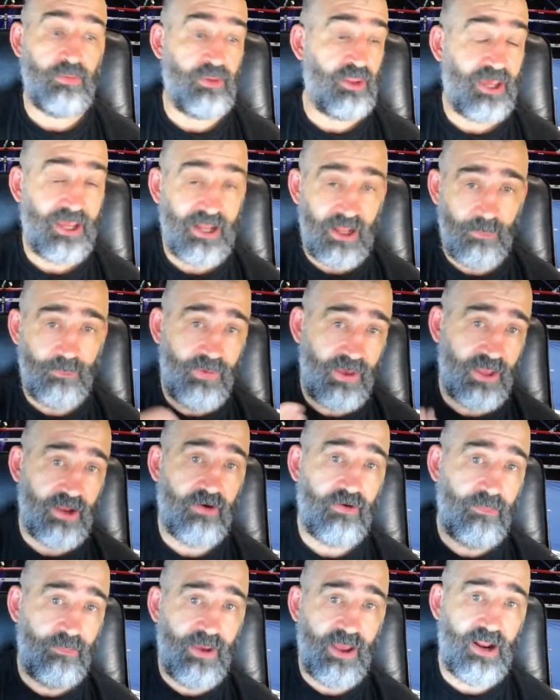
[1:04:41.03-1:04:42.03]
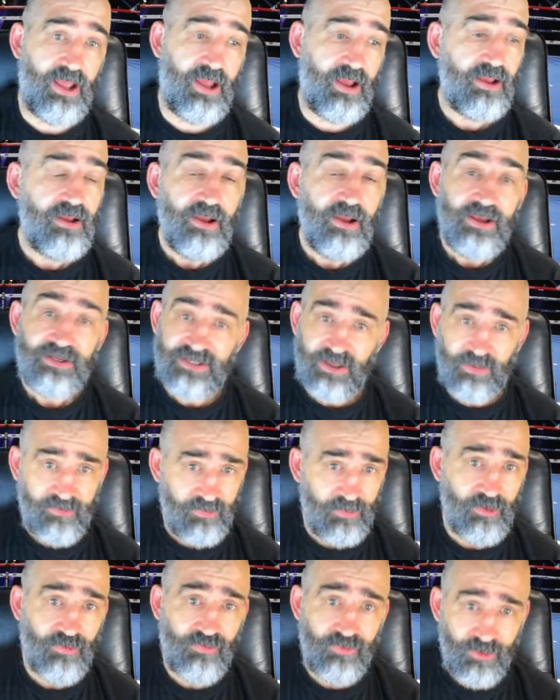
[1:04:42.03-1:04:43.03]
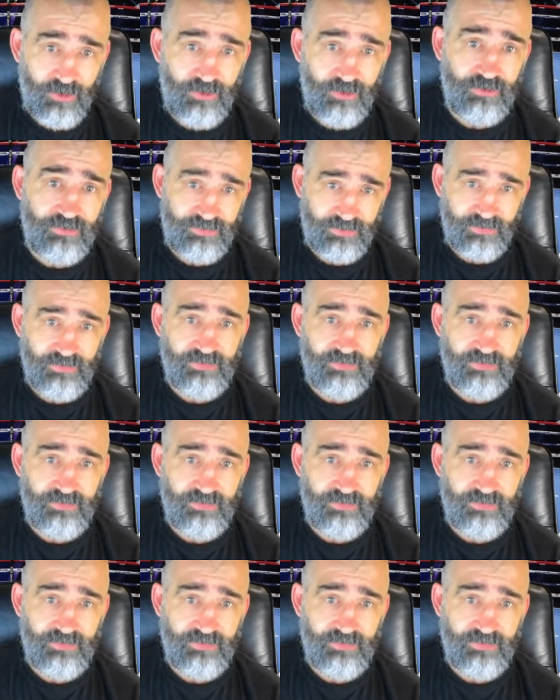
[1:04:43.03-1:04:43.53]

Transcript: And they're getting better and better. Some of them are real